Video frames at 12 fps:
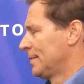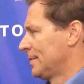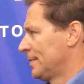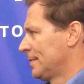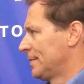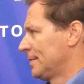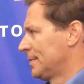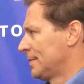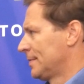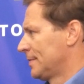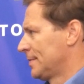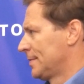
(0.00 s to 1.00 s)

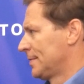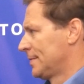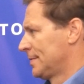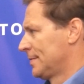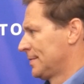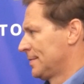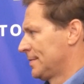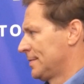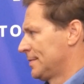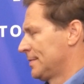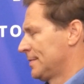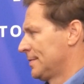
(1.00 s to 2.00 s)

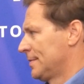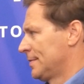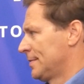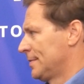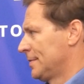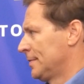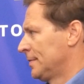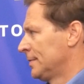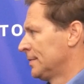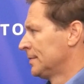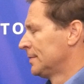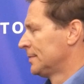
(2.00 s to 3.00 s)

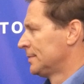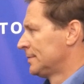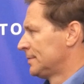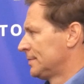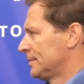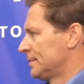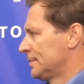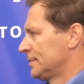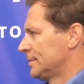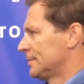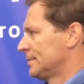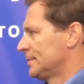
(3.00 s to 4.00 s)

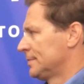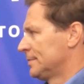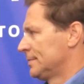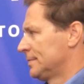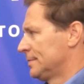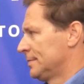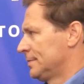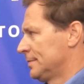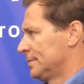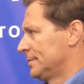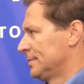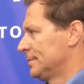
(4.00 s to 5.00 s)

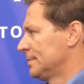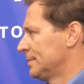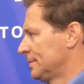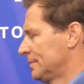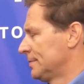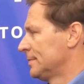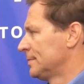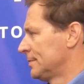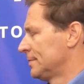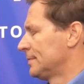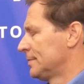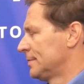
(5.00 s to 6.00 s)

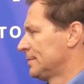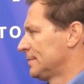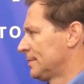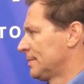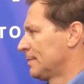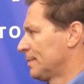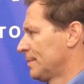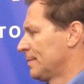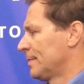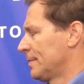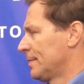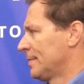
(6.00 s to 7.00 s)

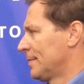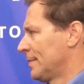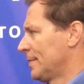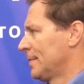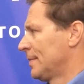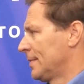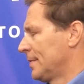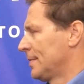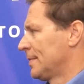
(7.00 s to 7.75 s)
The person shown says nothing.